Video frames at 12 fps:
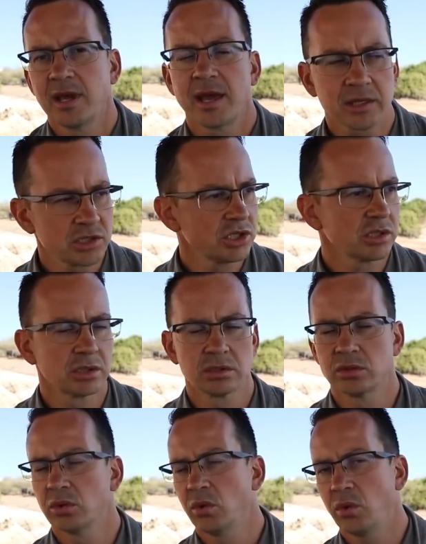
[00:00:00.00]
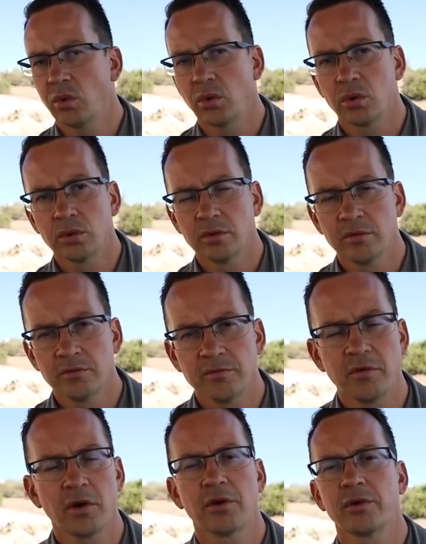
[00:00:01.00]
action or
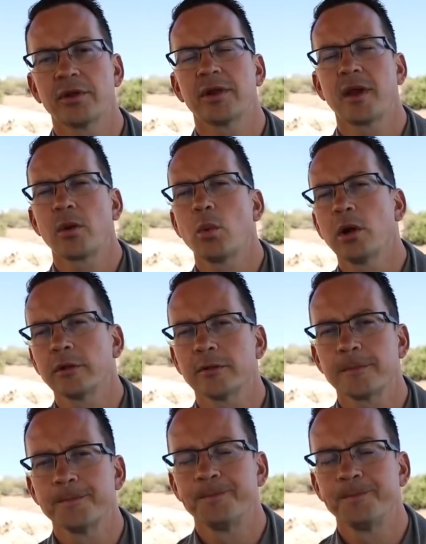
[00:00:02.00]
photo that I want.